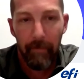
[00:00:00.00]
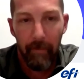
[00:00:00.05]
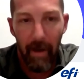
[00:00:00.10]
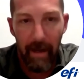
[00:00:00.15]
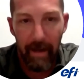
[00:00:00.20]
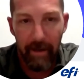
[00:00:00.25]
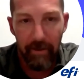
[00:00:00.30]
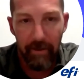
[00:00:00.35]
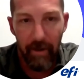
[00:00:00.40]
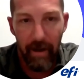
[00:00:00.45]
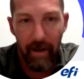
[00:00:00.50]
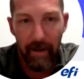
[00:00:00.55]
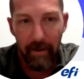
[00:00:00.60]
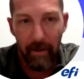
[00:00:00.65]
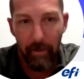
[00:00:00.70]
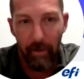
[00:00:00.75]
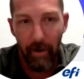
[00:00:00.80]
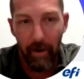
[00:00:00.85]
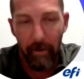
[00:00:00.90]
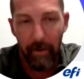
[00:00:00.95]
I can track
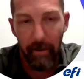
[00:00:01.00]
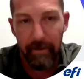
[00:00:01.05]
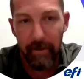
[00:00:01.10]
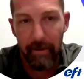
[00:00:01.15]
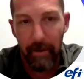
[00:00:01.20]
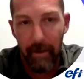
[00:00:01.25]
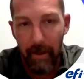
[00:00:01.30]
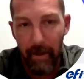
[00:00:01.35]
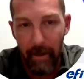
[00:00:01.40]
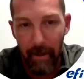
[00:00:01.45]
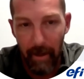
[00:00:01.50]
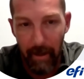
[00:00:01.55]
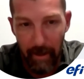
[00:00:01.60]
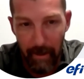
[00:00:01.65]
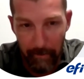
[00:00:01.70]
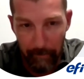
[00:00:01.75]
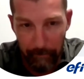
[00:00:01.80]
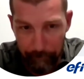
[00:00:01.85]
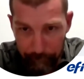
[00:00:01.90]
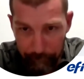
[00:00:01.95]
their progress.
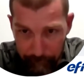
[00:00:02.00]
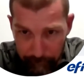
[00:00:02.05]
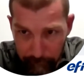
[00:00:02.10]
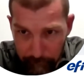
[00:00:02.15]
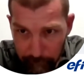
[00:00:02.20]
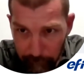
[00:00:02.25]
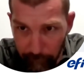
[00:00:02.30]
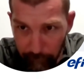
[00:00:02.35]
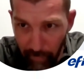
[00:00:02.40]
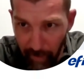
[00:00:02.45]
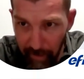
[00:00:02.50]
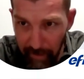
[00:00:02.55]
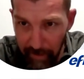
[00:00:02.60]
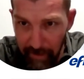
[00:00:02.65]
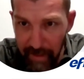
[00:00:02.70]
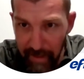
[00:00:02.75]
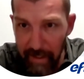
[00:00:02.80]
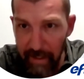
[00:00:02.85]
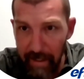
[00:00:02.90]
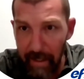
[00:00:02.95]

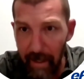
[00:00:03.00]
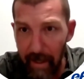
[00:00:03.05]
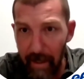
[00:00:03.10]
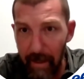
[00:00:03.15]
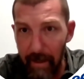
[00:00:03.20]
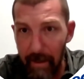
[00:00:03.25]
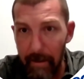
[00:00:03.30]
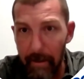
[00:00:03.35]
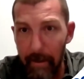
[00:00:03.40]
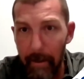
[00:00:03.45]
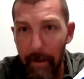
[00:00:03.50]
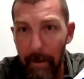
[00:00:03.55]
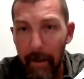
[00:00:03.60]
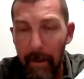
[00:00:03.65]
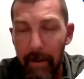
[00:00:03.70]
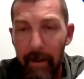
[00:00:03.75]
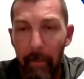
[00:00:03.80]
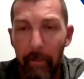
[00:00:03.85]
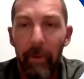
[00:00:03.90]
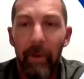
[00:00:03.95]
The
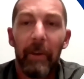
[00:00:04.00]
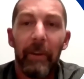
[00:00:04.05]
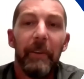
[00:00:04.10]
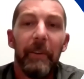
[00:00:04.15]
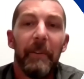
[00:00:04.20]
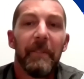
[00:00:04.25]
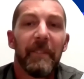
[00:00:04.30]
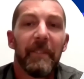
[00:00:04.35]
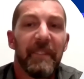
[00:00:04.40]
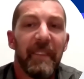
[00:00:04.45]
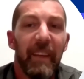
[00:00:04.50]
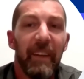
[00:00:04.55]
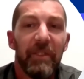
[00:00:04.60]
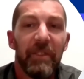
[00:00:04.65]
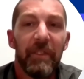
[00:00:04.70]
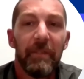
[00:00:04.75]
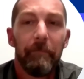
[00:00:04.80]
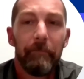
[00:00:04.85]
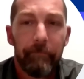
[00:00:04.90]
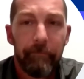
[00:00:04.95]
printer
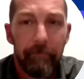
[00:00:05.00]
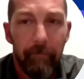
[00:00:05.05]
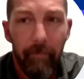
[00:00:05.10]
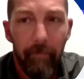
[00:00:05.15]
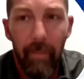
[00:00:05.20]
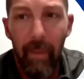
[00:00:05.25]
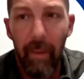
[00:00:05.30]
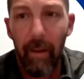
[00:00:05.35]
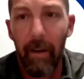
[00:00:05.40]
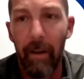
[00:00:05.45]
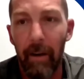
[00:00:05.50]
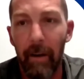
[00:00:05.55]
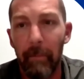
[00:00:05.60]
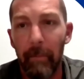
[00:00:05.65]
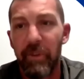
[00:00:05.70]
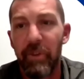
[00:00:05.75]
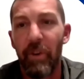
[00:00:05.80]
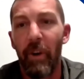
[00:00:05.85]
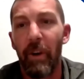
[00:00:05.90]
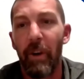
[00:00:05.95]
utilization
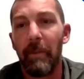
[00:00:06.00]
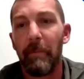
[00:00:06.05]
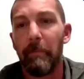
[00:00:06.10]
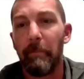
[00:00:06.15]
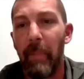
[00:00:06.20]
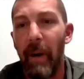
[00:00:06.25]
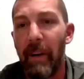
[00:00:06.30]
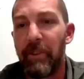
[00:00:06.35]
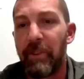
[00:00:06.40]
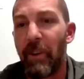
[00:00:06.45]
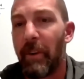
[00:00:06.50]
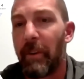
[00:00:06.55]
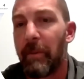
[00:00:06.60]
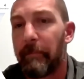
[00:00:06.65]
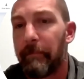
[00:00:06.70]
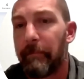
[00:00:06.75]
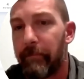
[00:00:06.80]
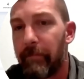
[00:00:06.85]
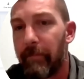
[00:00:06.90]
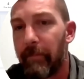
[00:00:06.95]
pie chart
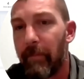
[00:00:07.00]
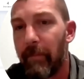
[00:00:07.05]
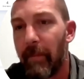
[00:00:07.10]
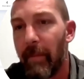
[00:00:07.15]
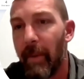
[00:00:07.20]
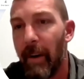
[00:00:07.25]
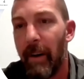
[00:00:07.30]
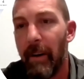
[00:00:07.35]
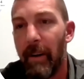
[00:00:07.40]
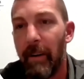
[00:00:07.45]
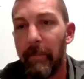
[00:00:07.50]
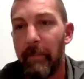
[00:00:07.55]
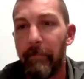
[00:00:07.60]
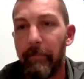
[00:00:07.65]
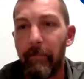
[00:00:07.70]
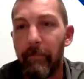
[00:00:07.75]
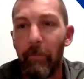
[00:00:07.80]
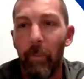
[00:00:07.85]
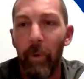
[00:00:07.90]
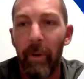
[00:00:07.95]

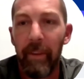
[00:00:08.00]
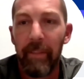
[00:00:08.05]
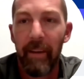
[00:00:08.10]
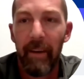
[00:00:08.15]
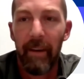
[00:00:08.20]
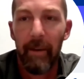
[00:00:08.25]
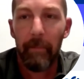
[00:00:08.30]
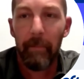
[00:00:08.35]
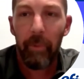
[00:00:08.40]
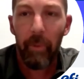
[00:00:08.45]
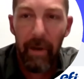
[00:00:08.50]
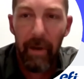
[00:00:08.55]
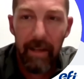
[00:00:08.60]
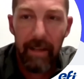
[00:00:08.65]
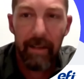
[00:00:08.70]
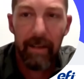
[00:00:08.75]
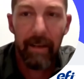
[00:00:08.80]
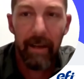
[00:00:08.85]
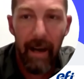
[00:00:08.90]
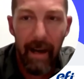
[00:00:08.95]
with
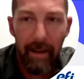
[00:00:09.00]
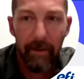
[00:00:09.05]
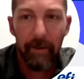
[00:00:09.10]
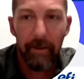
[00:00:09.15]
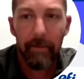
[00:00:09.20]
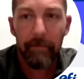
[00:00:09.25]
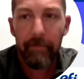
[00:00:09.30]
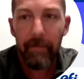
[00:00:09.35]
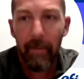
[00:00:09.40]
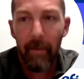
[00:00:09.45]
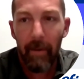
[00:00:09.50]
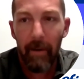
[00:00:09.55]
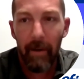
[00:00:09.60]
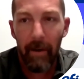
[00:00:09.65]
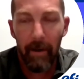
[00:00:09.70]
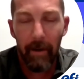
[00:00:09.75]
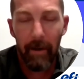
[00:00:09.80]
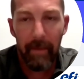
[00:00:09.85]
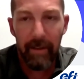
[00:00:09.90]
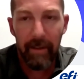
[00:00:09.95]
printing and idle
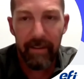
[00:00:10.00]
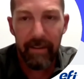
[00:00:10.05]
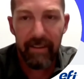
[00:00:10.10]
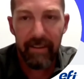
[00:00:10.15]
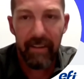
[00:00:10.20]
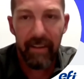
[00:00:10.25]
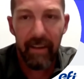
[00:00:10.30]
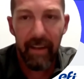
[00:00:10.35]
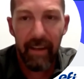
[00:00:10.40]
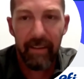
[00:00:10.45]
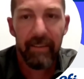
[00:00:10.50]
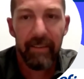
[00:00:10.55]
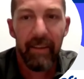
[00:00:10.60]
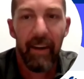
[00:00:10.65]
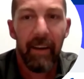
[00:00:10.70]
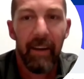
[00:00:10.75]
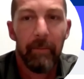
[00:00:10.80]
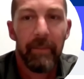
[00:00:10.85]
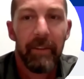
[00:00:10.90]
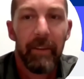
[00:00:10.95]
and disconnected
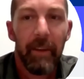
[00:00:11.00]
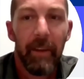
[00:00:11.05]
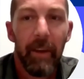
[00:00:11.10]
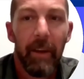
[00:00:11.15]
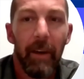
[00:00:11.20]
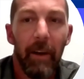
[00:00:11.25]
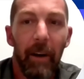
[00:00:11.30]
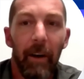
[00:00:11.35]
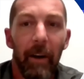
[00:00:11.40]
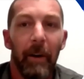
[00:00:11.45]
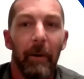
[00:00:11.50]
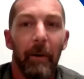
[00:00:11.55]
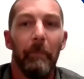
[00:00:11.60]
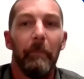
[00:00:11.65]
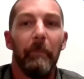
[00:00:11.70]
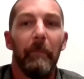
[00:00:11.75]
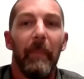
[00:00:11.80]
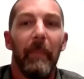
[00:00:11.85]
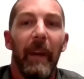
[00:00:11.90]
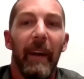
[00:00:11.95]
times
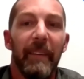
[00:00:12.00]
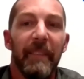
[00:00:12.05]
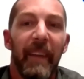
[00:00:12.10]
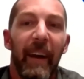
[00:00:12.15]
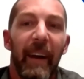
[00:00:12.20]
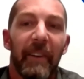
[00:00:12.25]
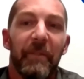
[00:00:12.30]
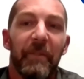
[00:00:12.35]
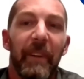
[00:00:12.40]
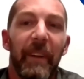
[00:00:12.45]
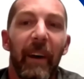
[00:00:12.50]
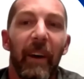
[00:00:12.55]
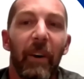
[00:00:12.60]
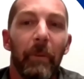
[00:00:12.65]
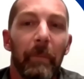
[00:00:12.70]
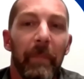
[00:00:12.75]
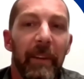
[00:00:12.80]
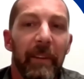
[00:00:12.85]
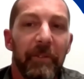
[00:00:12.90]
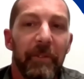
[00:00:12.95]
has actually
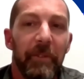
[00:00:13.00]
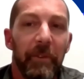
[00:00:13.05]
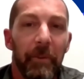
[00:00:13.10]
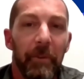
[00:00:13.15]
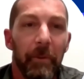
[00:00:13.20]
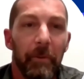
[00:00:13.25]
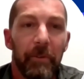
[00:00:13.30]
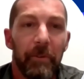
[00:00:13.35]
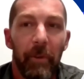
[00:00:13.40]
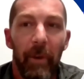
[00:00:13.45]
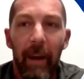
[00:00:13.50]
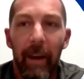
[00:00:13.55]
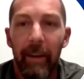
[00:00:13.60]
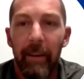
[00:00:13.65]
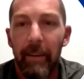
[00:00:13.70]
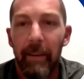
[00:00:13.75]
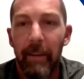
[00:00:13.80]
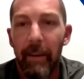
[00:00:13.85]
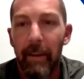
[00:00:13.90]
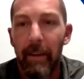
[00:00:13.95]
helped me to track